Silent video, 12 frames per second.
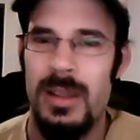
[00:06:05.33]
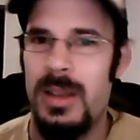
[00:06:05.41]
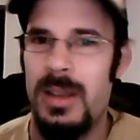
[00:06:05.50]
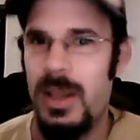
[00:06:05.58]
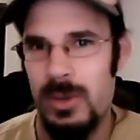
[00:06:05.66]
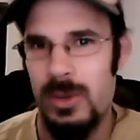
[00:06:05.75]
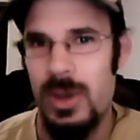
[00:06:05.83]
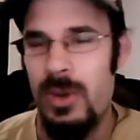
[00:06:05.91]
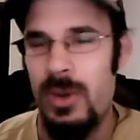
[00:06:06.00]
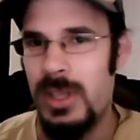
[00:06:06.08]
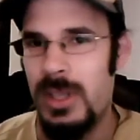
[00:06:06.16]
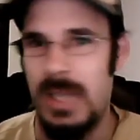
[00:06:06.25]
Nintendo's
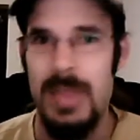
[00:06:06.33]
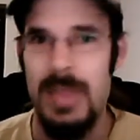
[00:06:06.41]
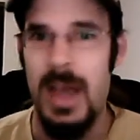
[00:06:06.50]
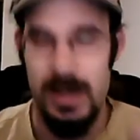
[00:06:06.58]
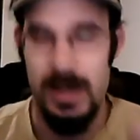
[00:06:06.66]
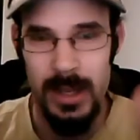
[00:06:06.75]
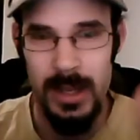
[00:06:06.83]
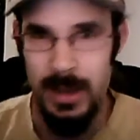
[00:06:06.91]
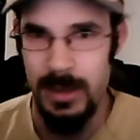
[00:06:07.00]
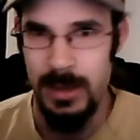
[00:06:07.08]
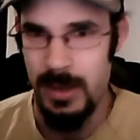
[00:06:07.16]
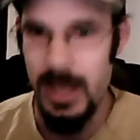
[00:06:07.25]
already said that.
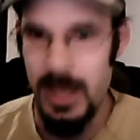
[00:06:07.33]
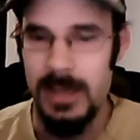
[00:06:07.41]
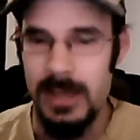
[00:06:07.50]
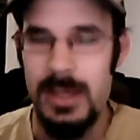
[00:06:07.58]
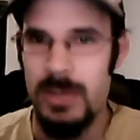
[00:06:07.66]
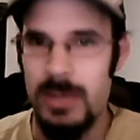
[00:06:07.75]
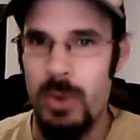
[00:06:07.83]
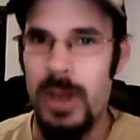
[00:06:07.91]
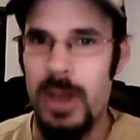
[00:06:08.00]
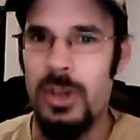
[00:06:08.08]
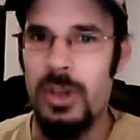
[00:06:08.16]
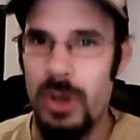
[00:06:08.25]
Yes, this is
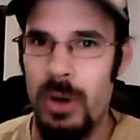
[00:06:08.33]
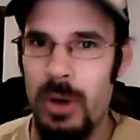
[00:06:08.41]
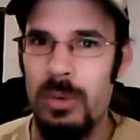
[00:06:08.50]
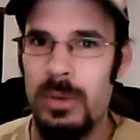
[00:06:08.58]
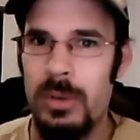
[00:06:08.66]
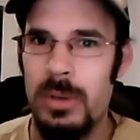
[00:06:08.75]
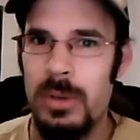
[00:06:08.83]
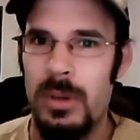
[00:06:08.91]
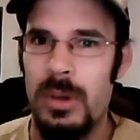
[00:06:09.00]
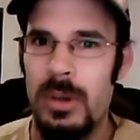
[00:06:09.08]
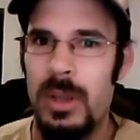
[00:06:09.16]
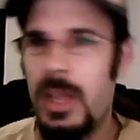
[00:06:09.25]
ready to go.
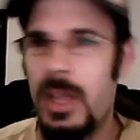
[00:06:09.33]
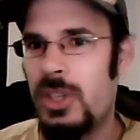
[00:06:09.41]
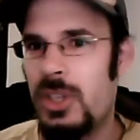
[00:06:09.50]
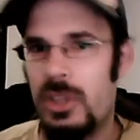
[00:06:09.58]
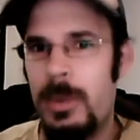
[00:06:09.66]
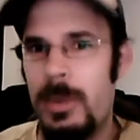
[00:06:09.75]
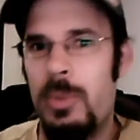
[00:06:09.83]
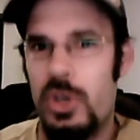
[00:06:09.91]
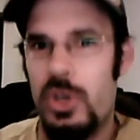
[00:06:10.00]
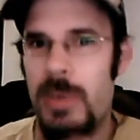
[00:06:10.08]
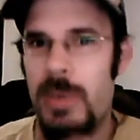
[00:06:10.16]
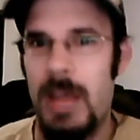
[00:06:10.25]
It's just to be
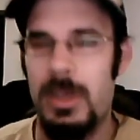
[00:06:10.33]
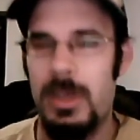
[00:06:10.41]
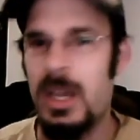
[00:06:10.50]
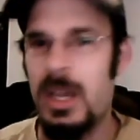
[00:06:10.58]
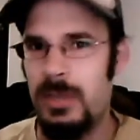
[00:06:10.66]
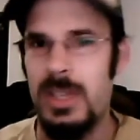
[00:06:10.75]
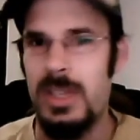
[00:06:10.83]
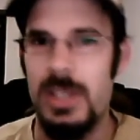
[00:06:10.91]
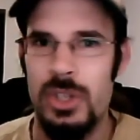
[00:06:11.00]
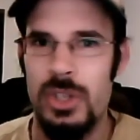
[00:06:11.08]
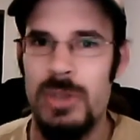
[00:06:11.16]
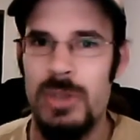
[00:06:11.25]
pushed back because of these
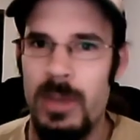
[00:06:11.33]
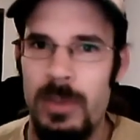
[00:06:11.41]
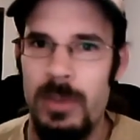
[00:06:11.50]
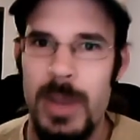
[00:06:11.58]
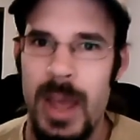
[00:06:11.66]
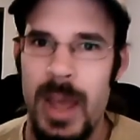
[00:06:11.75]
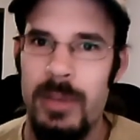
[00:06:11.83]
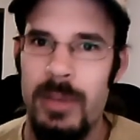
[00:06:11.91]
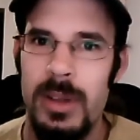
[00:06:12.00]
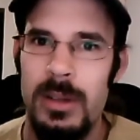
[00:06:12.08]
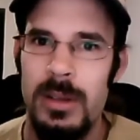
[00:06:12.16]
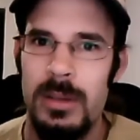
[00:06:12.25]
issues that we've been having.